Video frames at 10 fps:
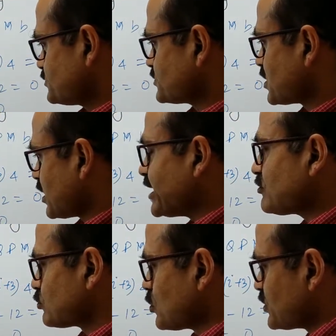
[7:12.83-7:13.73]
current
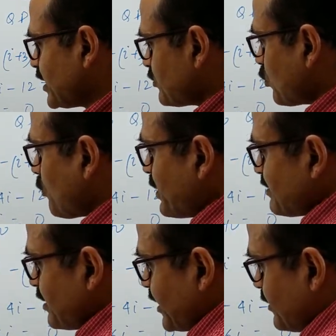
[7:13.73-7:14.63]
source, that is open
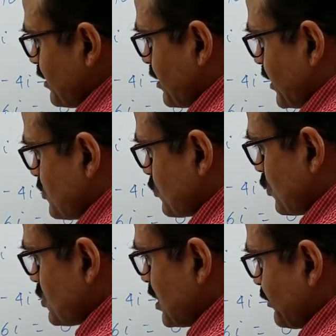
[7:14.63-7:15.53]
circuit the current
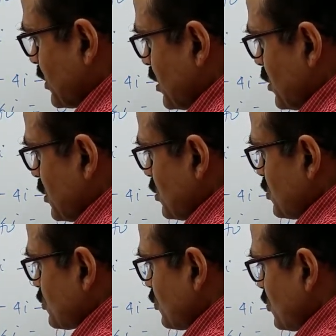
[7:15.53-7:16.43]
source.
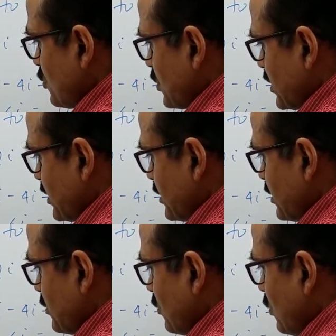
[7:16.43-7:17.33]
So
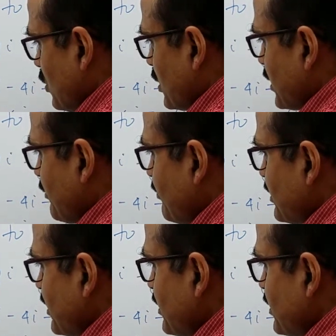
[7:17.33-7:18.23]

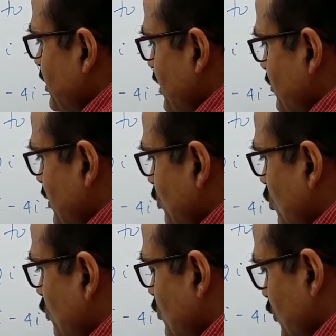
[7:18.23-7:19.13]
everything here is
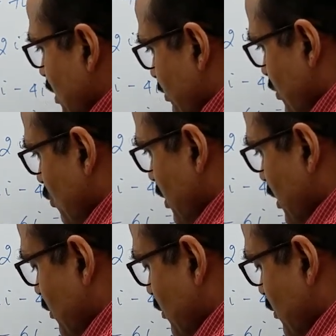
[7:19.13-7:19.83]
removed, so there will be no current